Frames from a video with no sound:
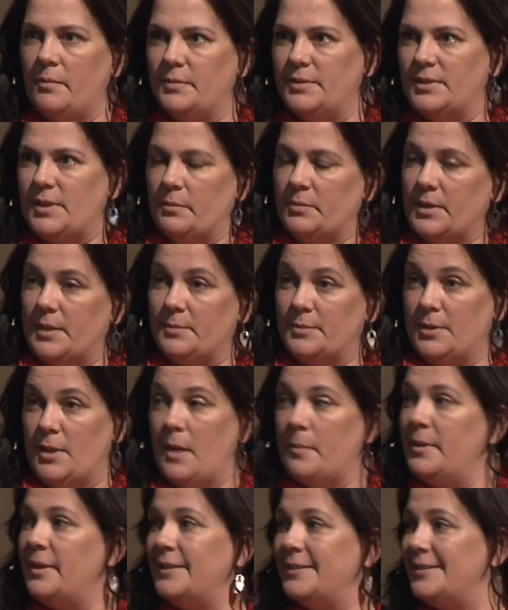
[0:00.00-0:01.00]
Sometimes
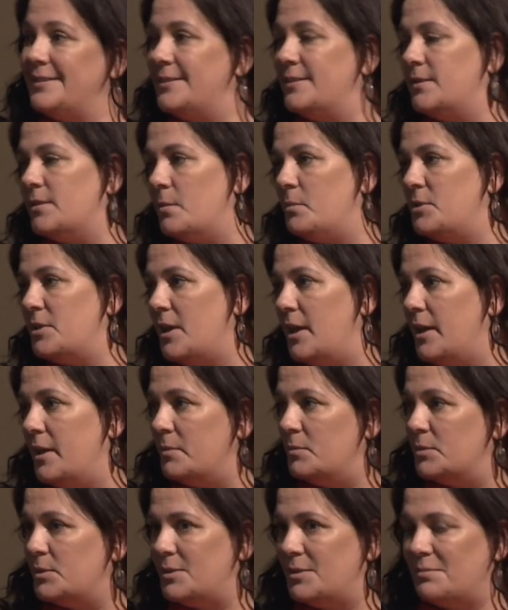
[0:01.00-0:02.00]
lobbyists,
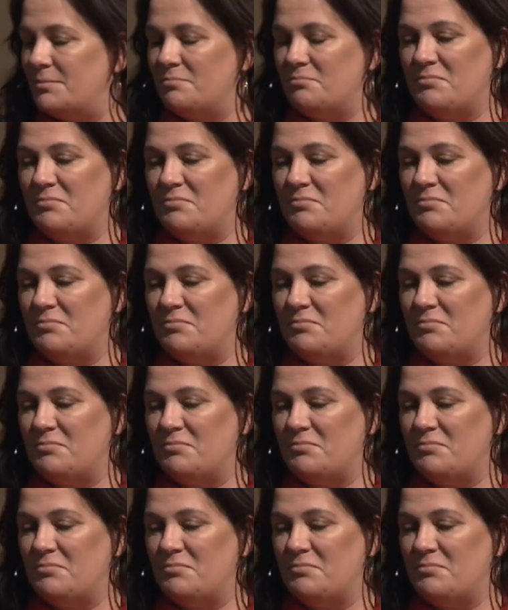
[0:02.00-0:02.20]
sometimes